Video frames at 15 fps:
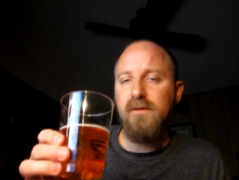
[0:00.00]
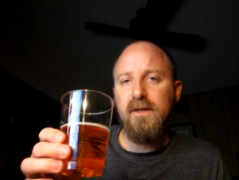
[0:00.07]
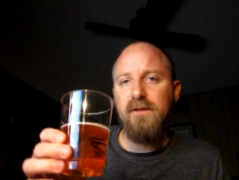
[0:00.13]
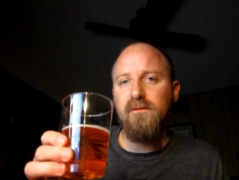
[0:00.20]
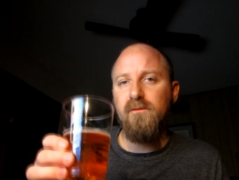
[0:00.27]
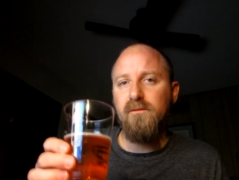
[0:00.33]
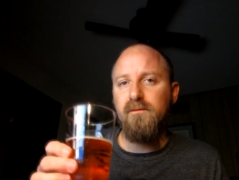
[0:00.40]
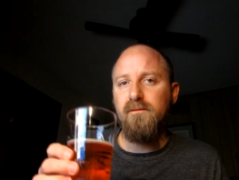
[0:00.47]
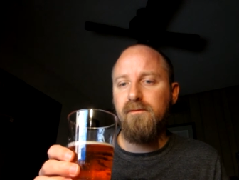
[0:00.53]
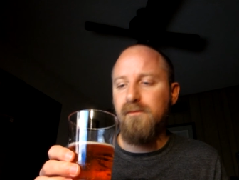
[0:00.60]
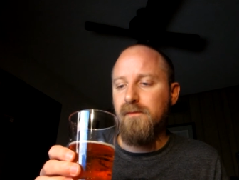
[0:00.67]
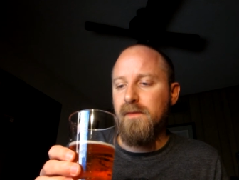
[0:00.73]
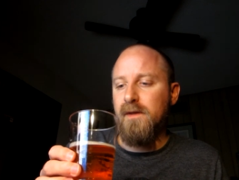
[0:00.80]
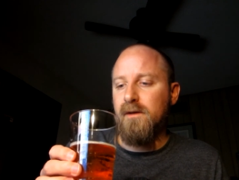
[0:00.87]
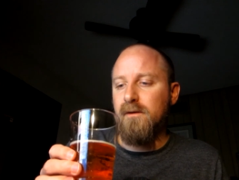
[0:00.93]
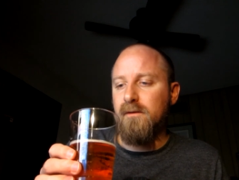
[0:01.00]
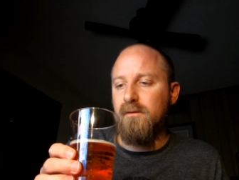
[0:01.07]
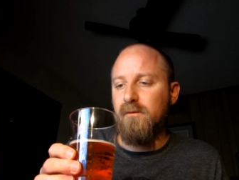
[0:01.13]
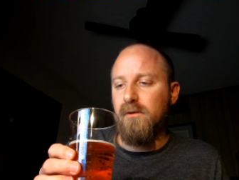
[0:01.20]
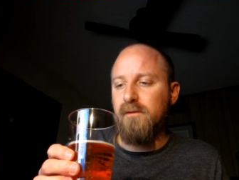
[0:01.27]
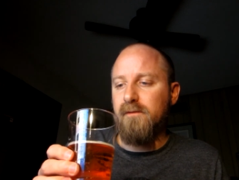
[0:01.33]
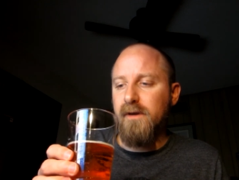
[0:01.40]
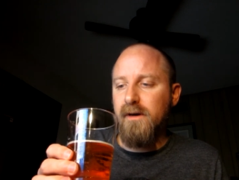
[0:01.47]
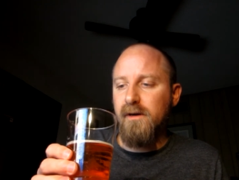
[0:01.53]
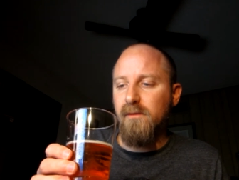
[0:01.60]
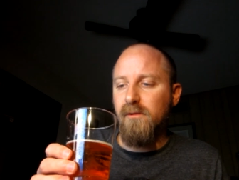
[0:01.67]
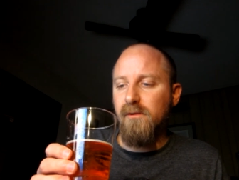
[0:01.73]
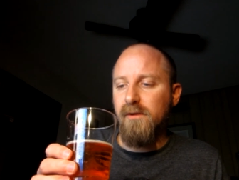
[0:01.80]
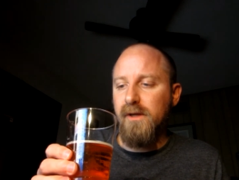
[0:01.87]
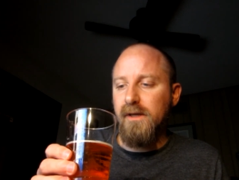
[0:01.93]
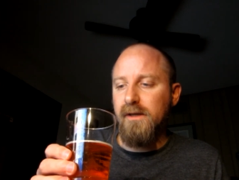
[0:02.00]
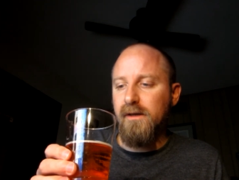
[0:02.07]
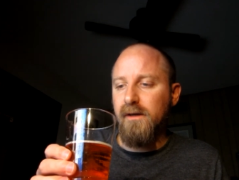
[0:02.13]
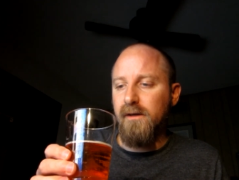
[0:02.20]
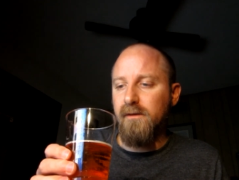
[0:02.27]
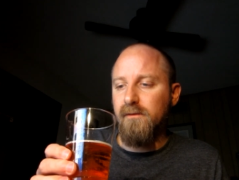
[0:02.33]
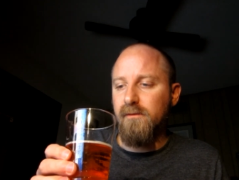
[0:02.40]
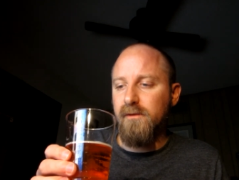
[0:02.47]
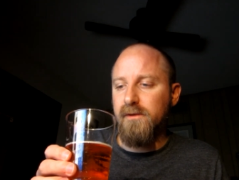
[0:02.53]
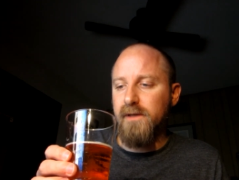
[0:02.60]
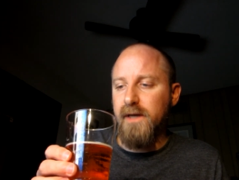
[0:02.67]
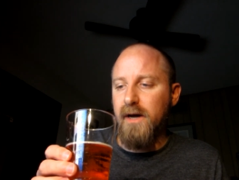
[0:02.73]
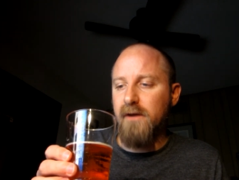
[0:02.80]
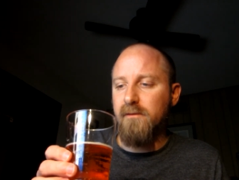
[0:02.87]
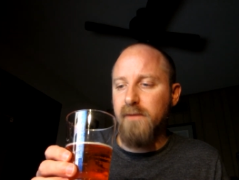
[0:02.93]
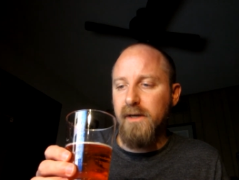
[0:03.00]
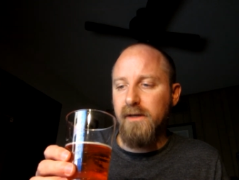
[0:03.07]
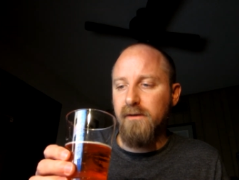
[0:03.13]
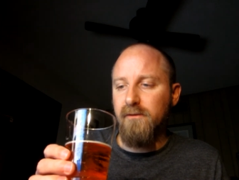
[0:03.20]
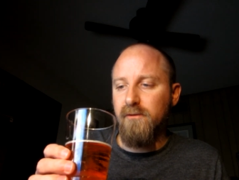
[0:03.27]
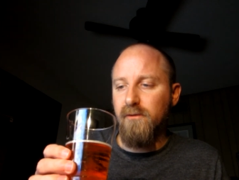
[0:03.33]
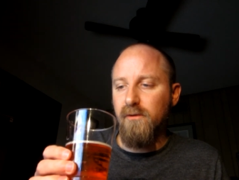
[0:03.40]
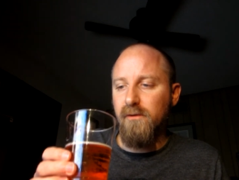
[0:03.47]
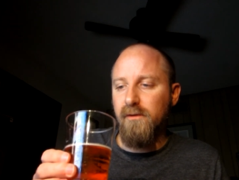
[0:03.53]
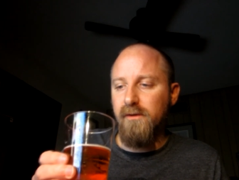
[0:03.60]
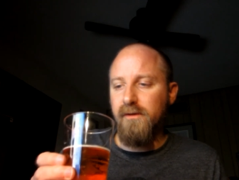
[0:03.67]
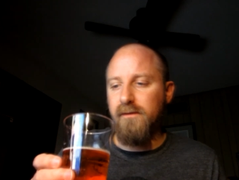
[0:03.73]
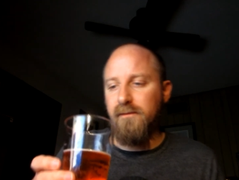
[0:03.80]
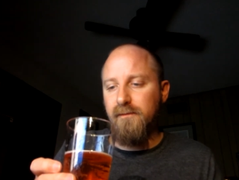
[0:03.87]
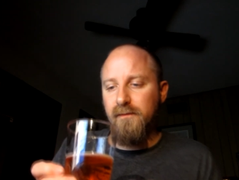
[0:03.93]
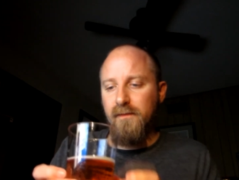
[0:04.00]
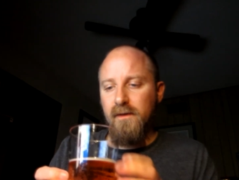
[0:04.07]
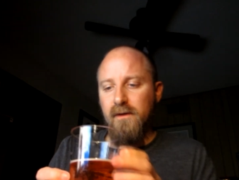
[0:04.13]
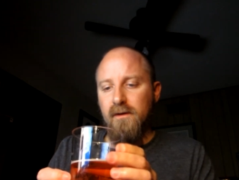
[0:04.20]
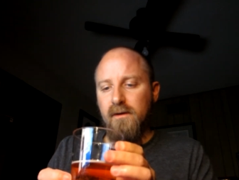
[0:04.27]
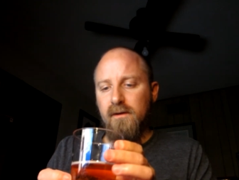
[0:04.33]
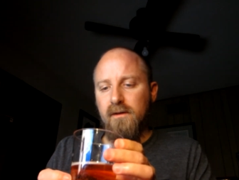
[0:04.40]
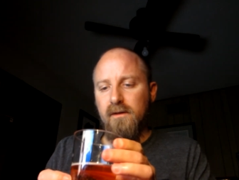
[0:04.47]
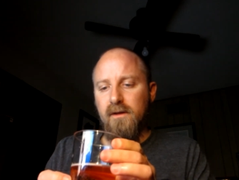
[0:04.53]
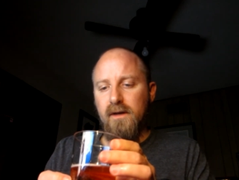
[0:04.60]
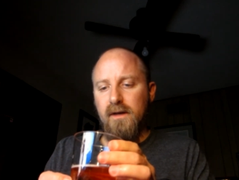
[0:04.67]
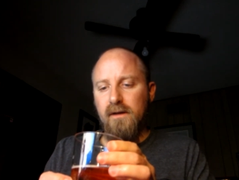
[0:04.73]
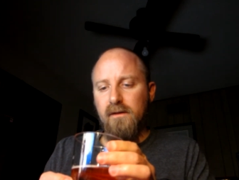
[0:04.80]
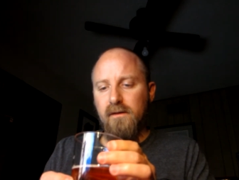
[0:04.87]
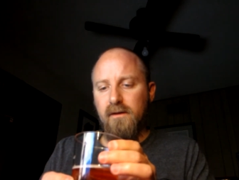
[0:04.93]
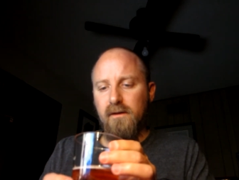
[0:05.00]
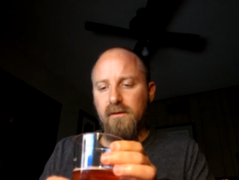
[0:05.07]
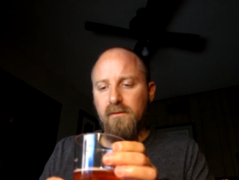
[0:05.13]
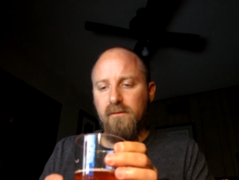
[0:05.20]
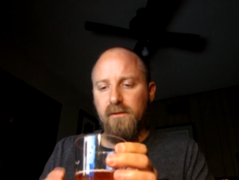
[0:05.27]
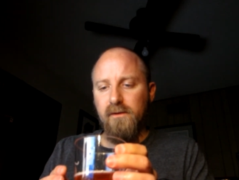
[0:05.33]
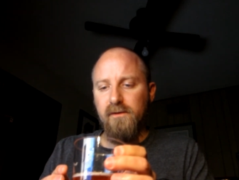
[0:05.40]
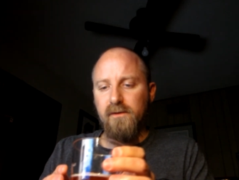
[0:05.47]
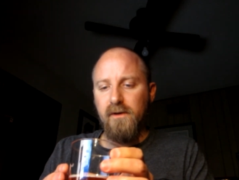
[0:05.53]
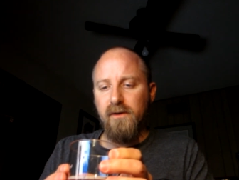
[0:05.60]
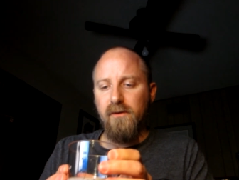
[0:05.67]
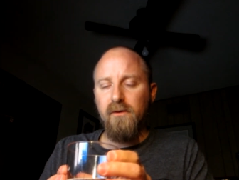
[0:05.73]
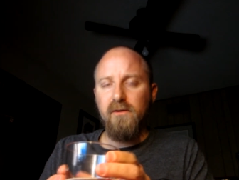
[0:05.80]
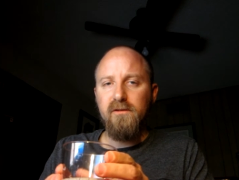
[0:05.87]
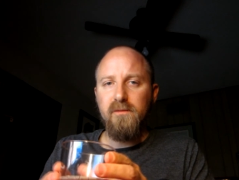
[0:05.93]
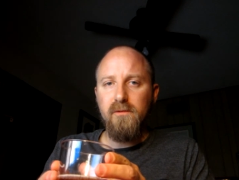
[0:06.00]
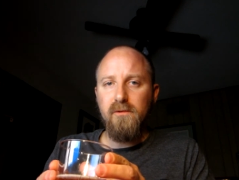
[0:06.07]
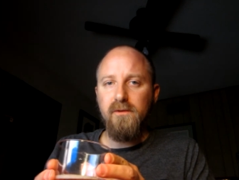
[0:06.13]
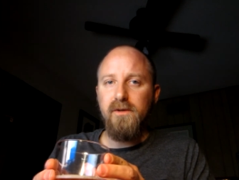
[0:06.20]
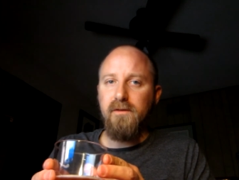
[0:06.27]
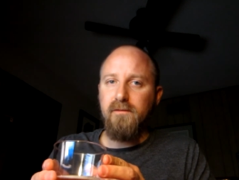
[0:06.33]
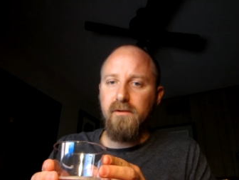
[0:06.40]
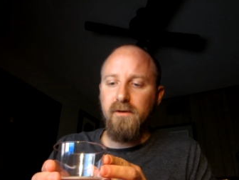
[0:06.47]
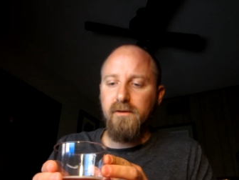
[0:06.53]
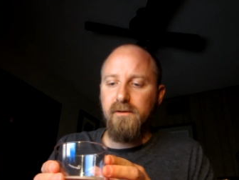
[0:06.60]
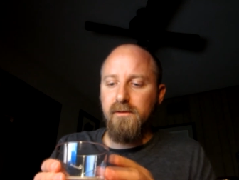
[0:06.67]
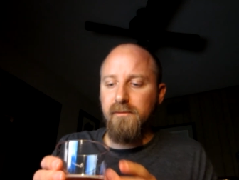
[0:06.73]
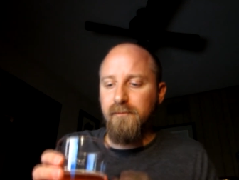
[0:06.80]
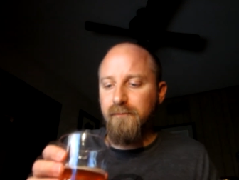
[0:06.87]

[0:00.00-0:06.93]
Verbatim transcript: That's one variable that uh, was out of my control that uh, was a noticeable difference.